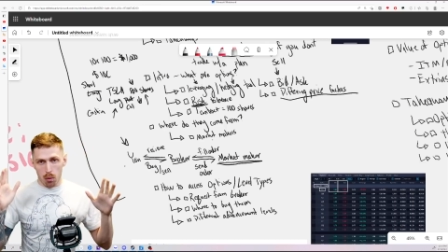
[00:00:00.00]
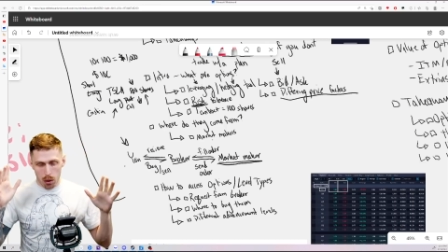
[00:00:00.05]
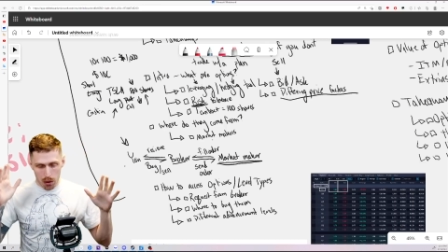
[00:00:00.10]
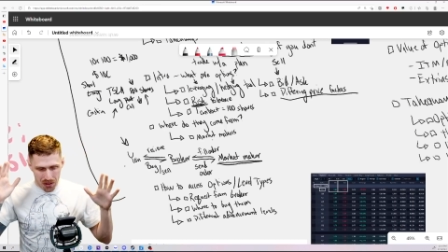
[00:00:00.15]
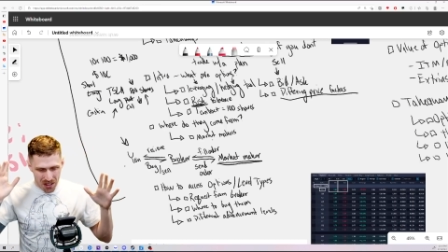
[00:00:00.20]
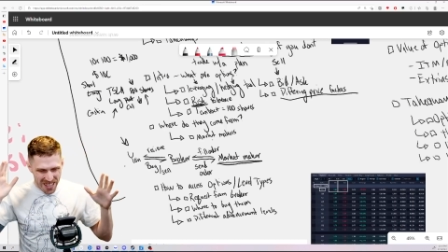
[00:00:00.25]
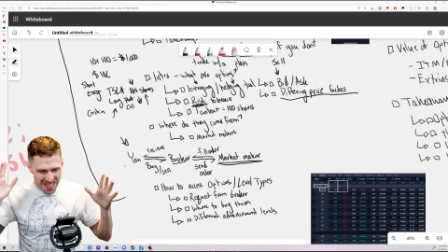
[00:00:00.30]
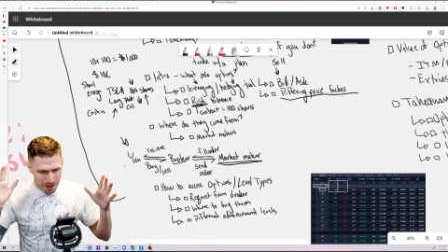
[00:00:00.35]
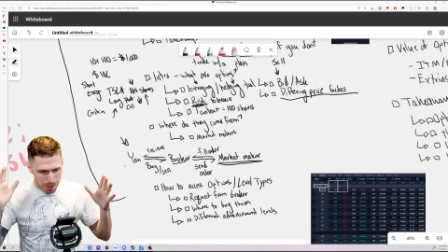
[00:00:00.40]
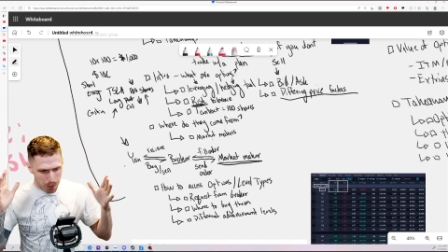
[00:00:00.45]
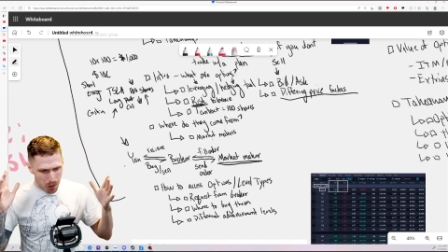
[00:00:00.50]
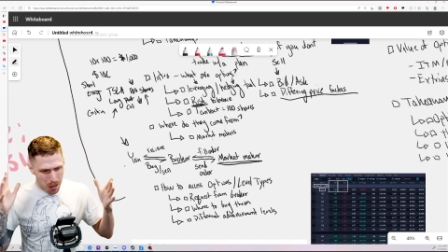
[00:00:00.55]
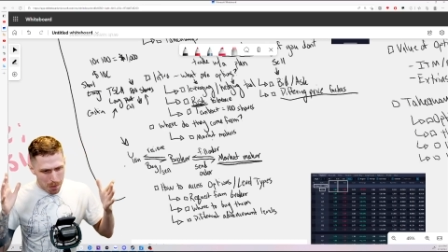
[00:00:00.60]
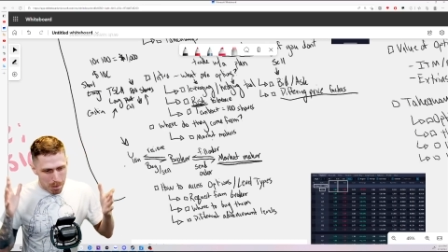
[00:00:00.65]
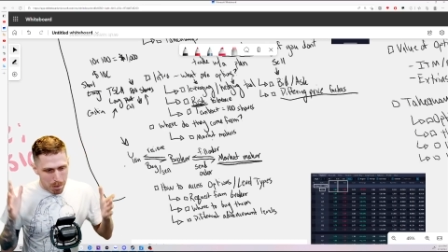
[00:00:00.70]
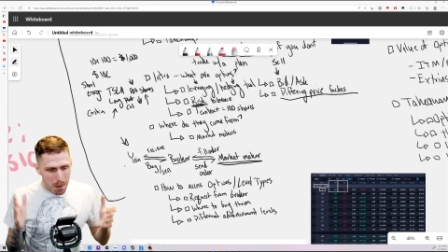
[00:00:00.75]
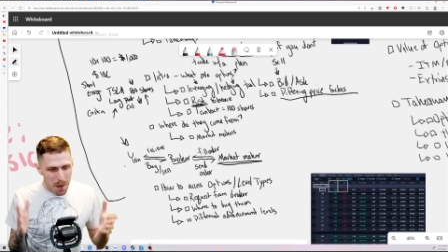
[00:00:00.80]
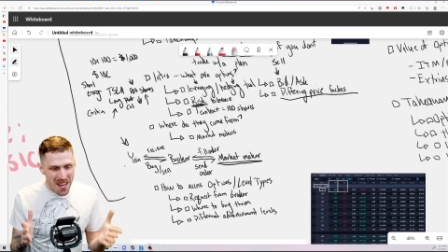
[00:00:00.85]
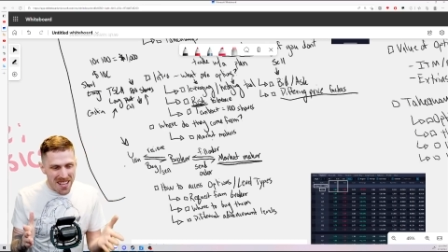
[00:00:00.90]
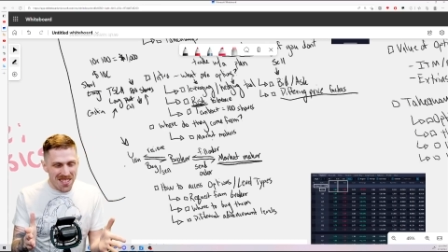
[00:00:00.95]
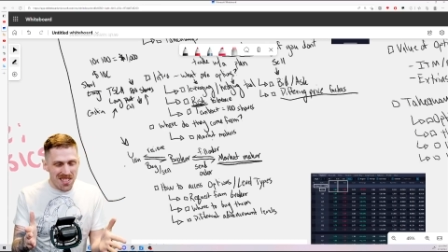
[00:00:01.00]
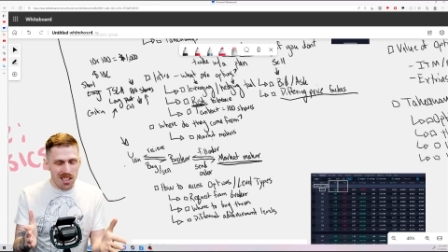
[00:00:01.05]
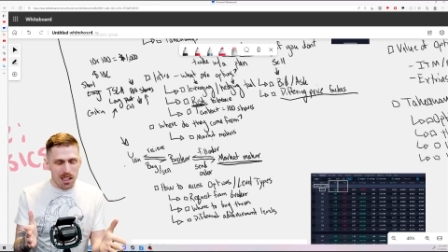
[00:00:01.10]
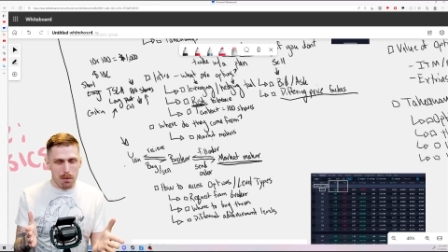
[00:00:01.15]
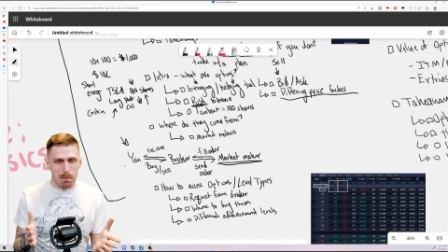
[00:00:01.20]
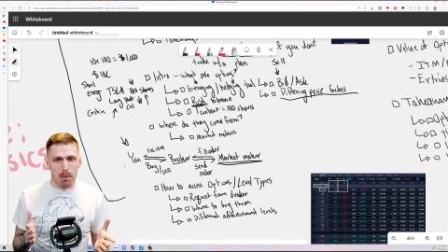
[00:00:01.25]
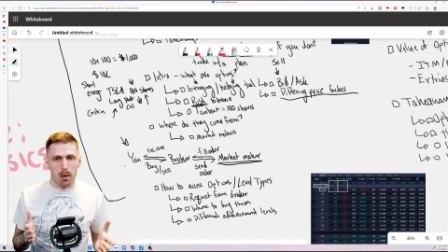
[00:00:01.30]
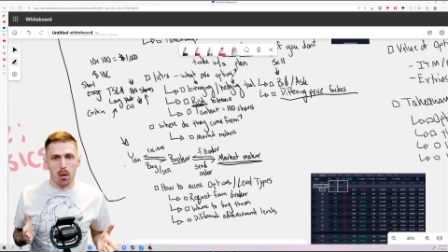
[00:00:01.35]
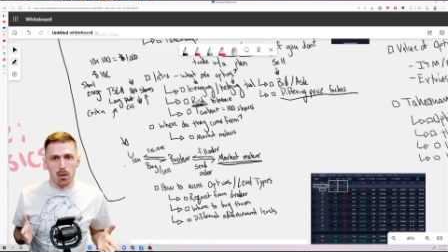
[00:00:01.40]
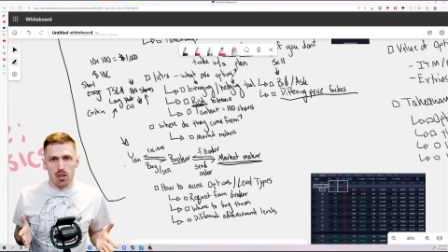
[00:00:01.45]
will take a pretty basic
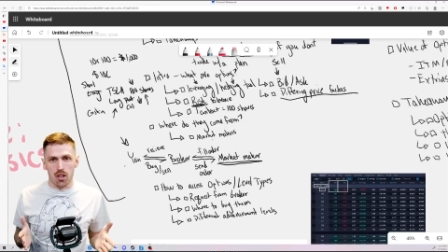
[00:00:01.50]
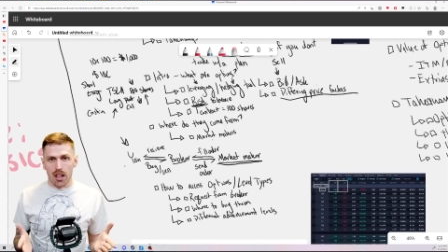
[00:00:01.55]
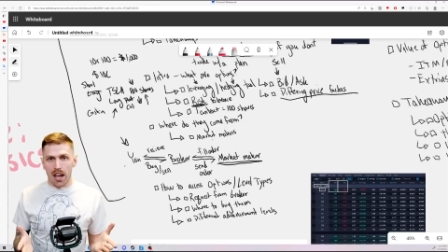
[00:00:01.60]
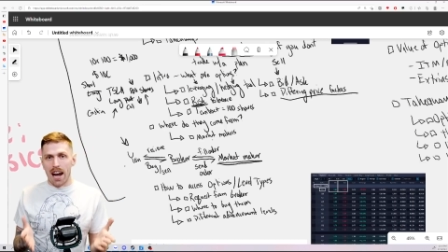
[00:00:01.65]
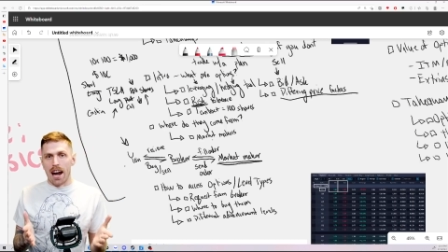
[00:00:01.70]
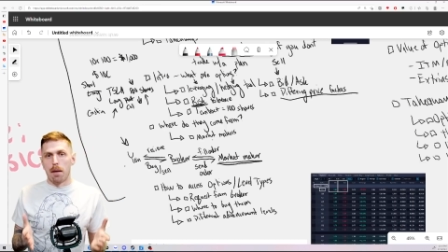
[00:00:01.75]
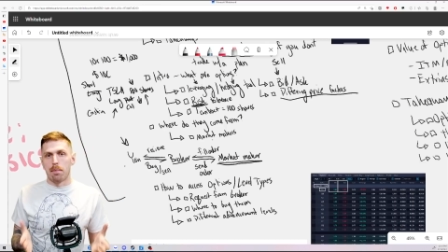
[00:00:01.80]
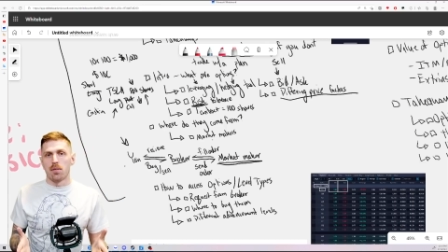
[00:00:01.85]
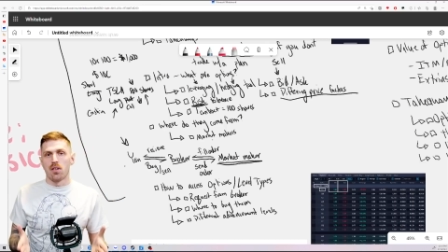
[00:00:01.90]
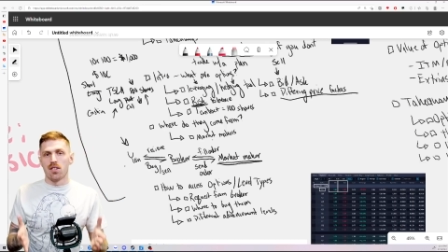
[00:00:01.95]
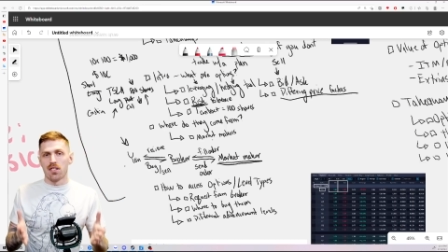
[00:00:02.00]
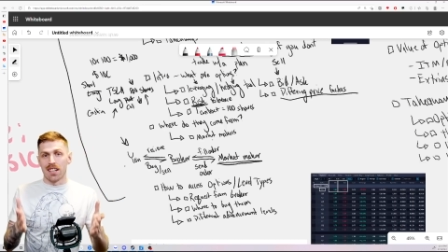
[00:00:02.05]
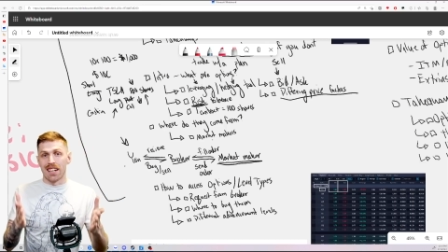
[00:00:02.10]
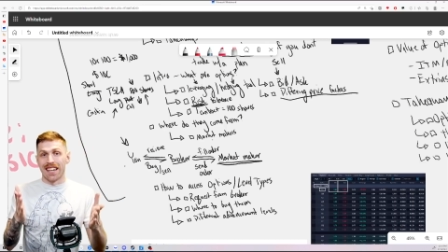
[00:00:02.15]
approach to options,